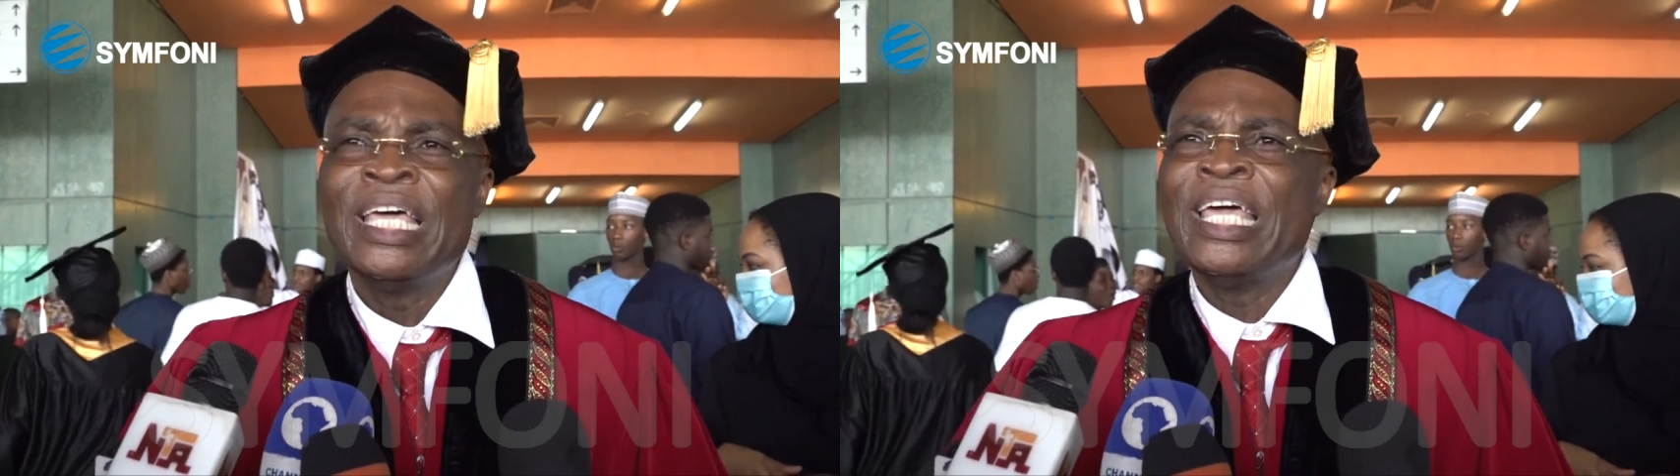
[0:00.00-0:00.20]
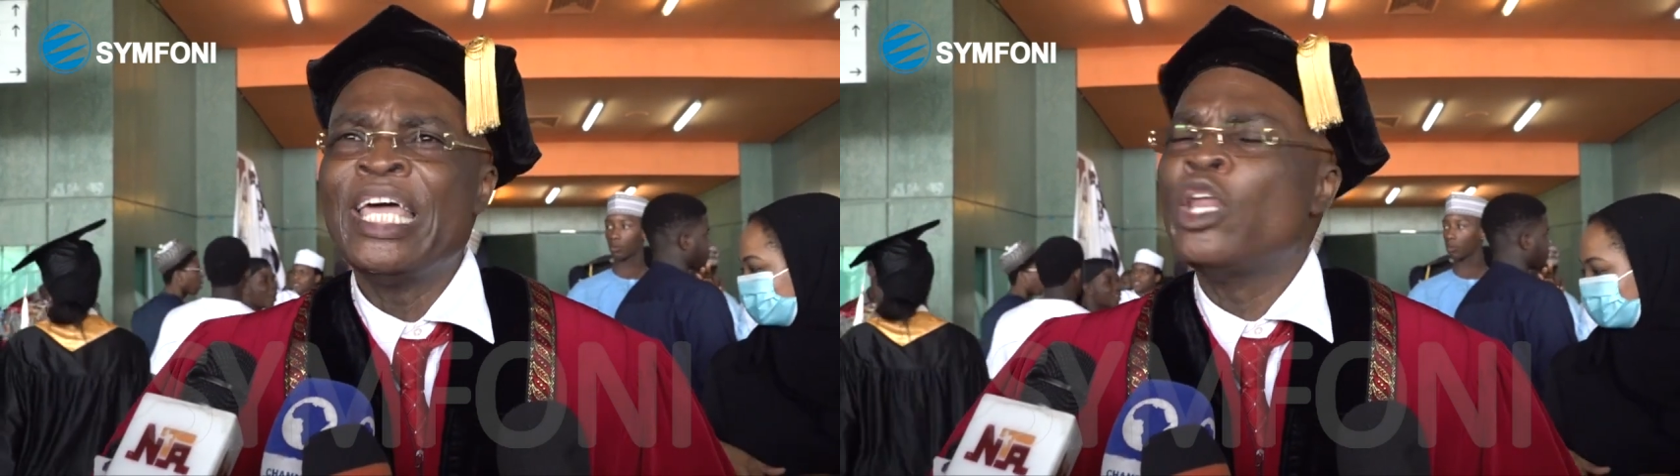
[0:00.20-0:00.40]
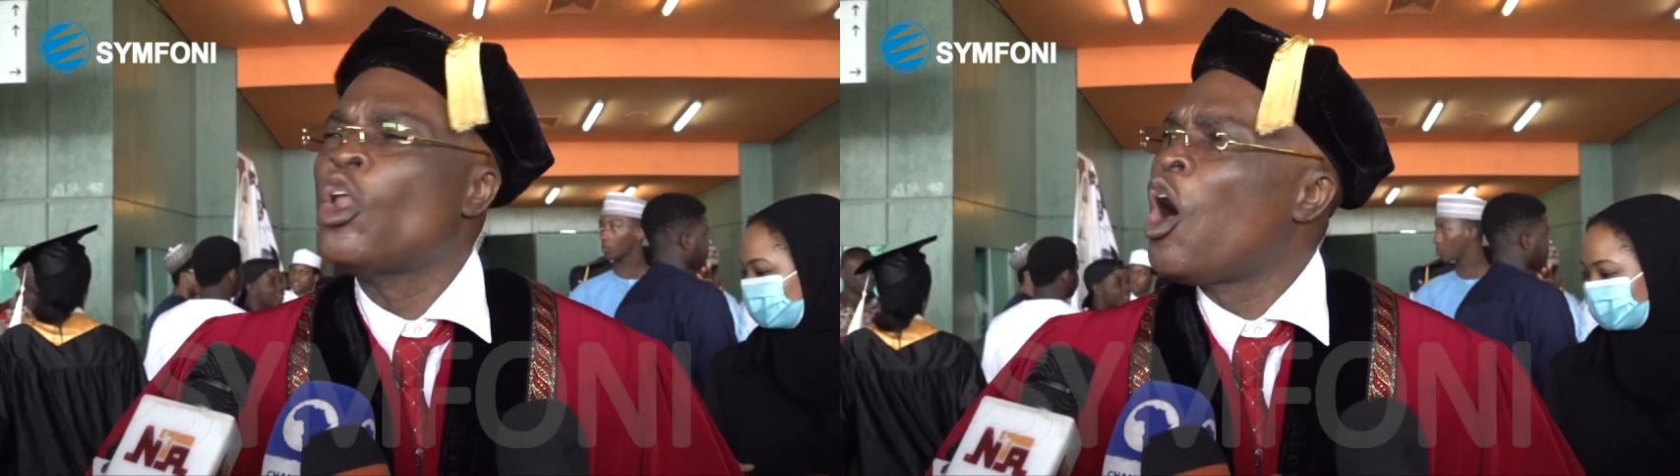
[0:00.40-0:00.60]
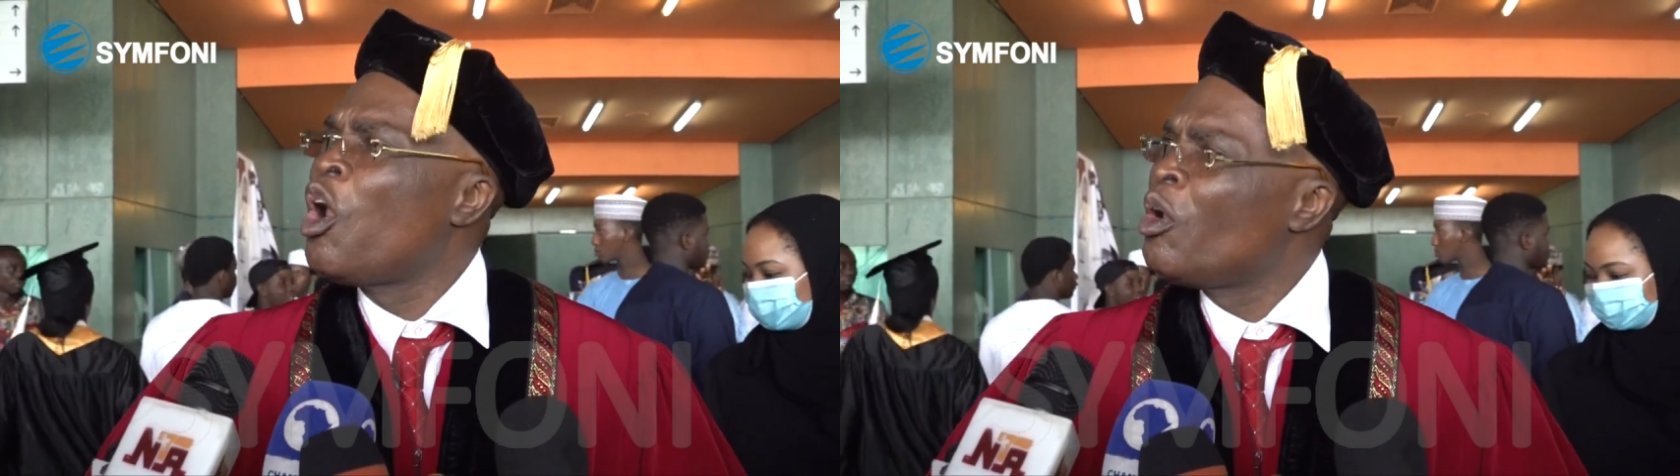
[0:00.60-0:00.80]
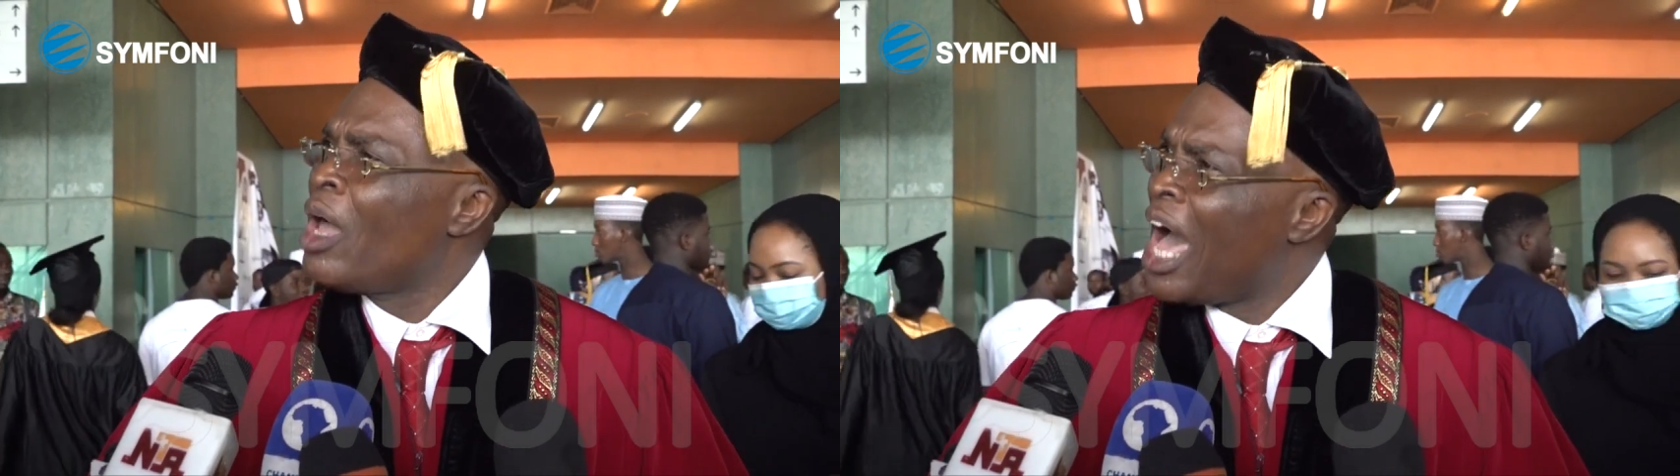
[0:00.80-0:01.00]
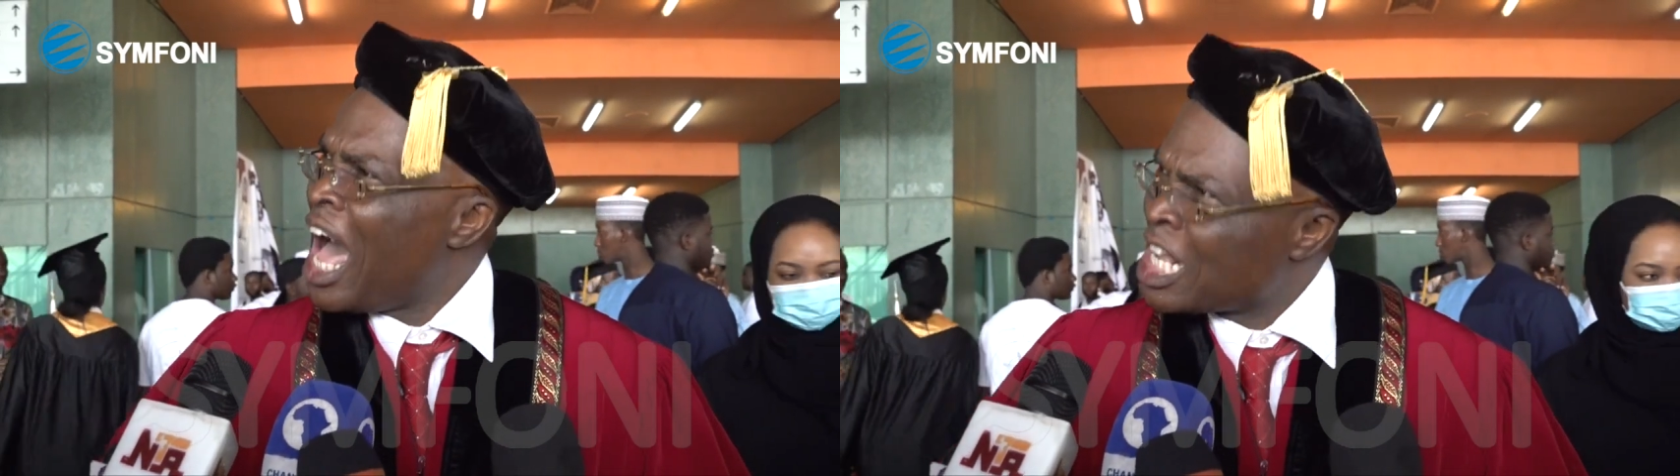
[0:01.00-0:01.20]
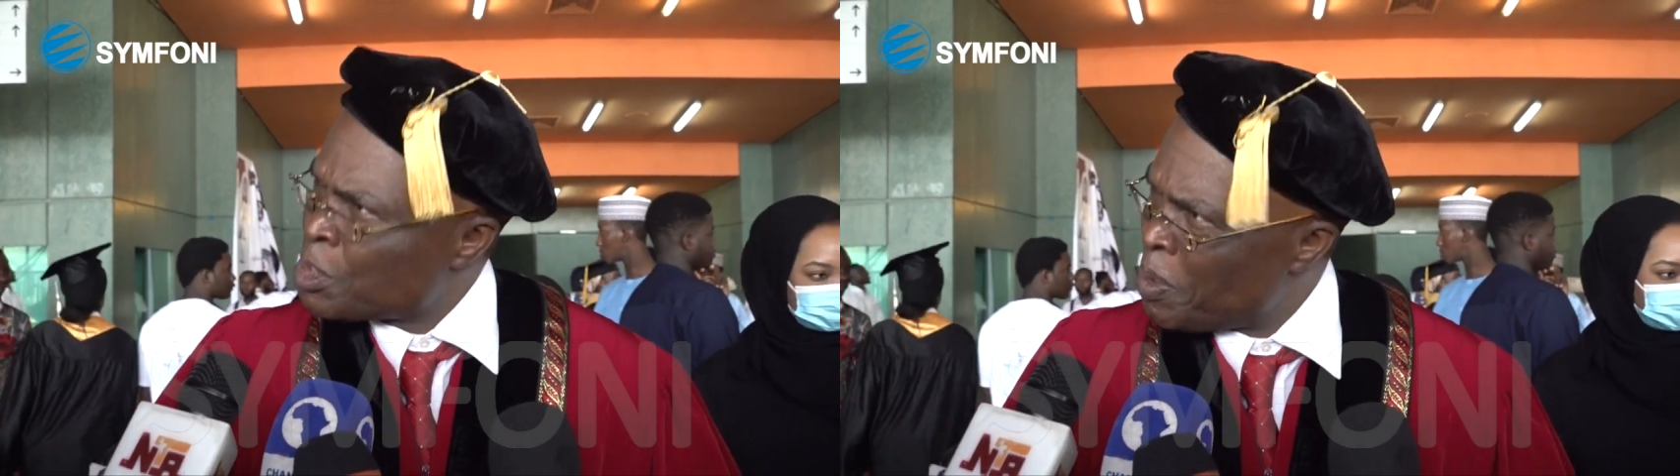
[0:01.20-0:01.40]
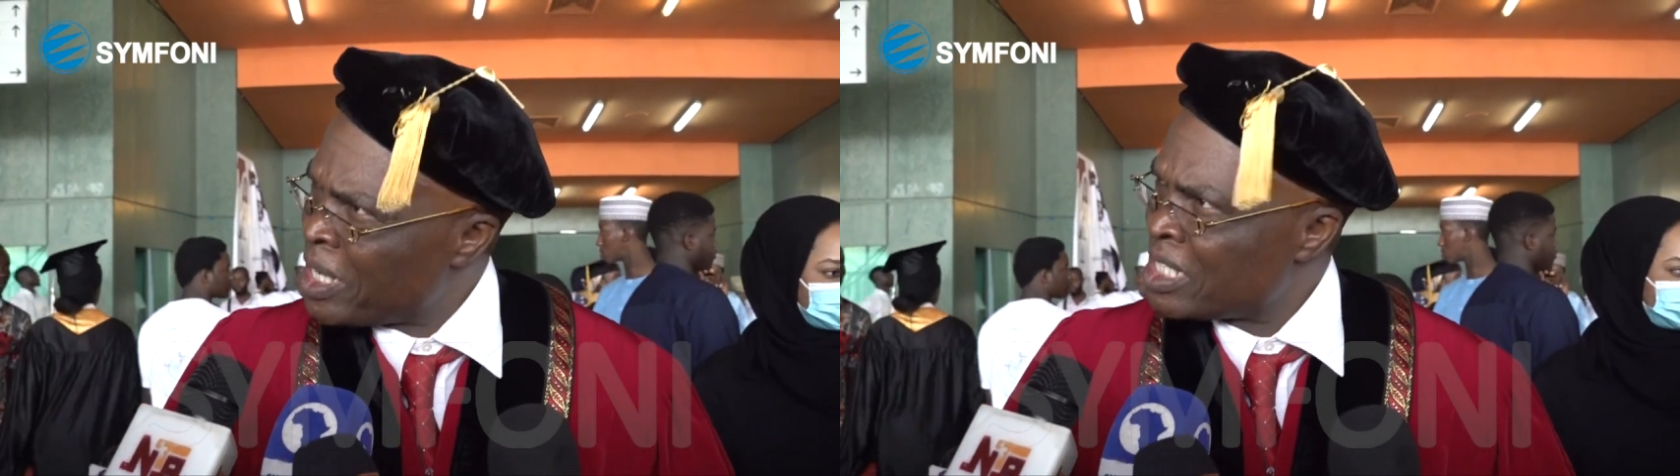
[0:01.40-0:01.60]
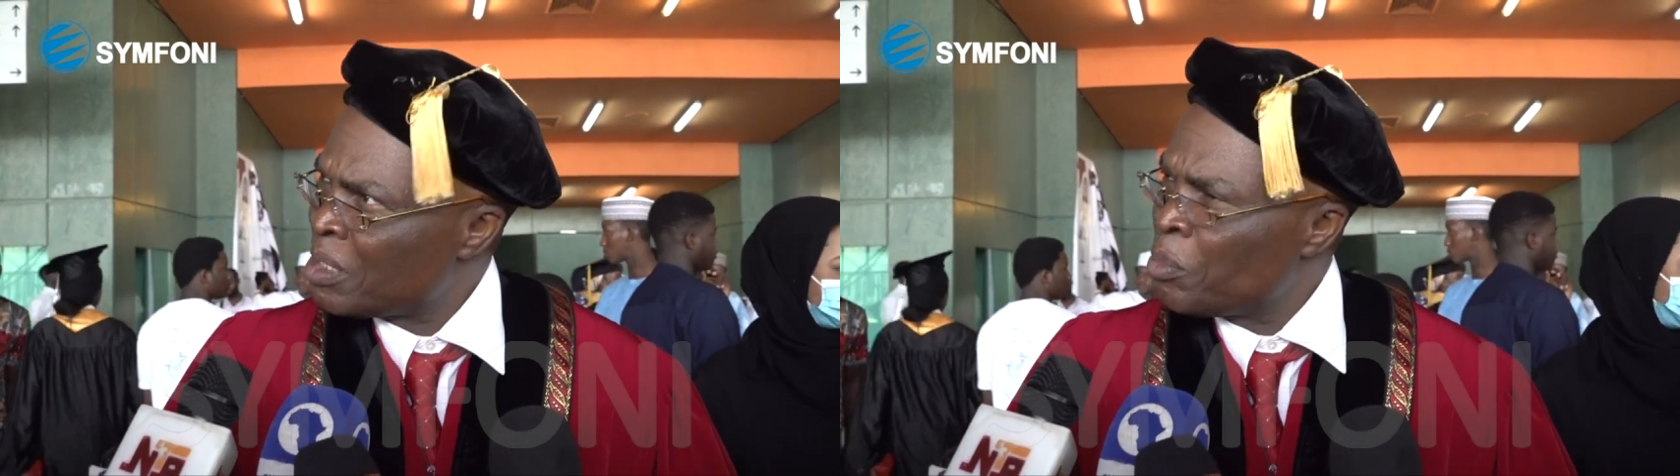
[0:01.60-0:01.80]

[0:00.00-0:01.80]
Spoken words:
in all aspects,